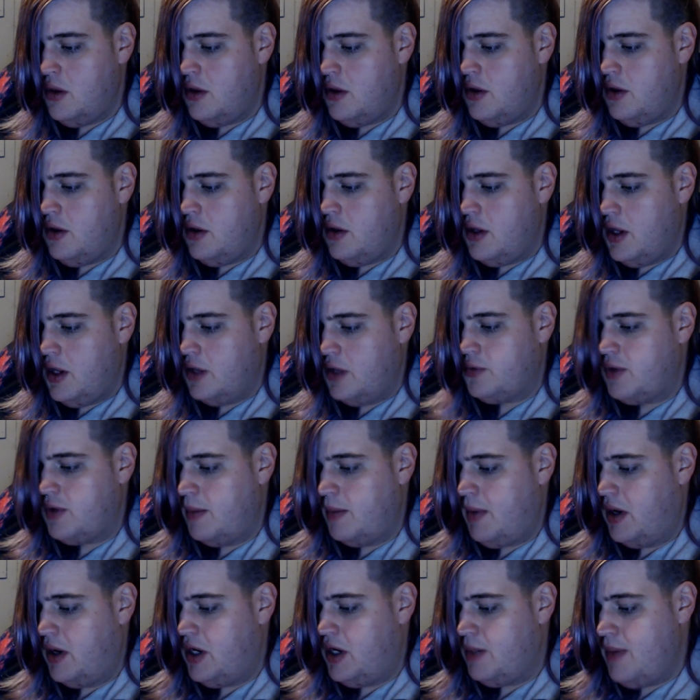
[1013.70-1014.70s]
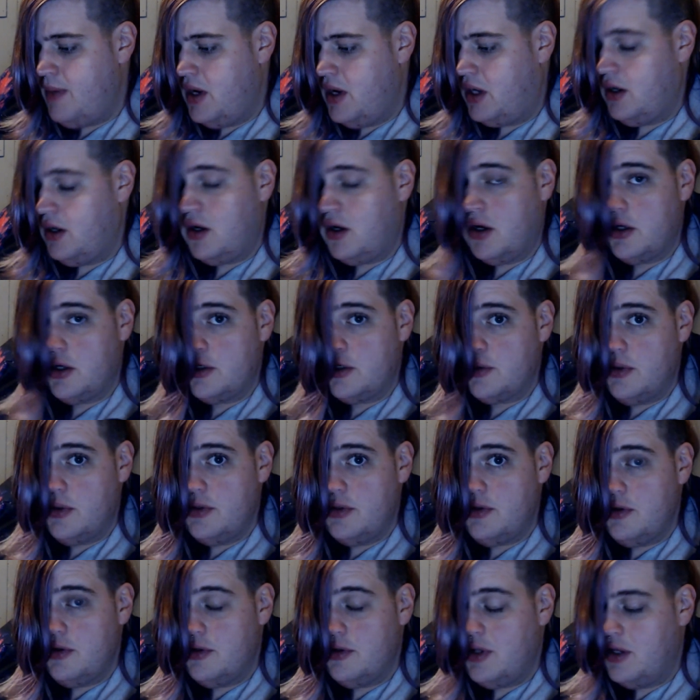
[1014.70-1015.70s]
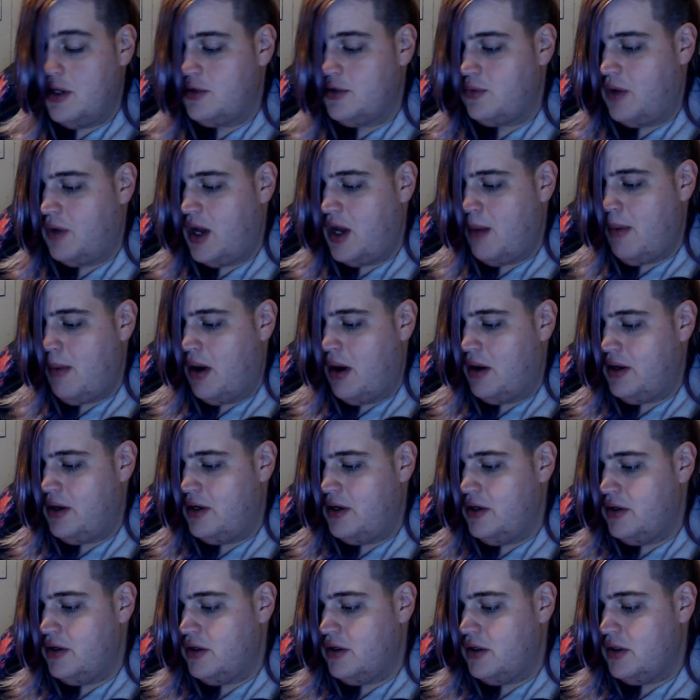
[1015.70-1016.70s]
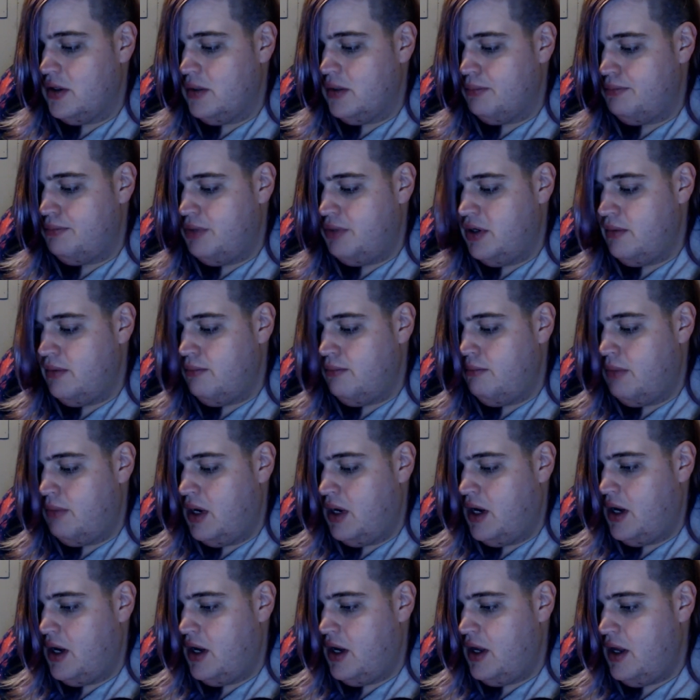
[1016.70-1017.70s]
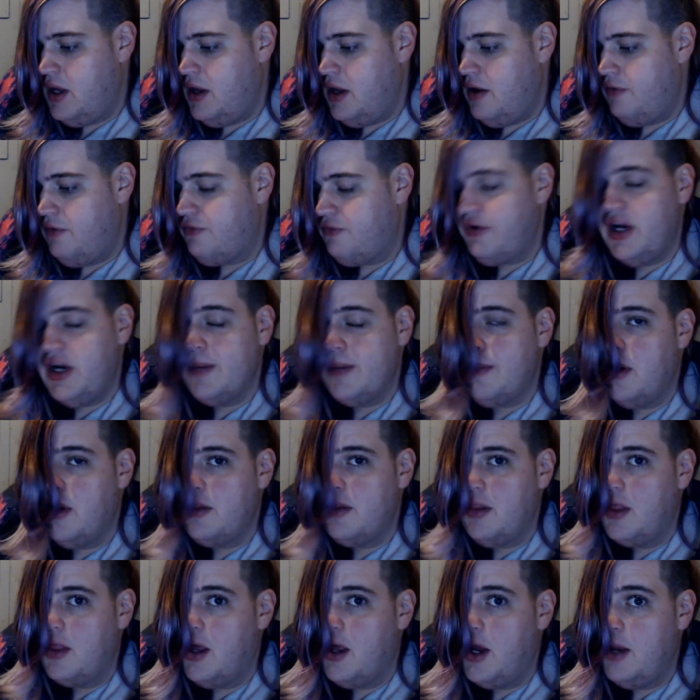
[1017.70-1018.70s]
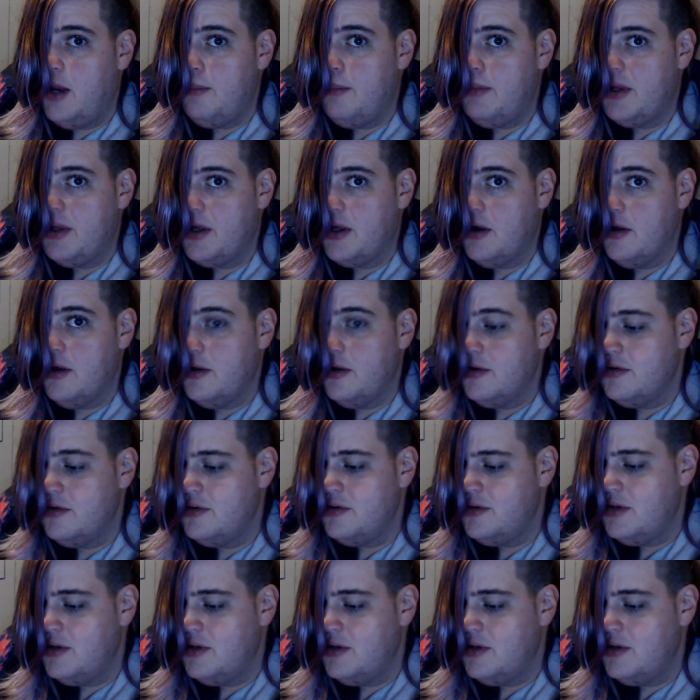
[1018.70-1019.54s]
That's why I'm out here making hard choices. That's why I'm out here putting my freedom on the line because,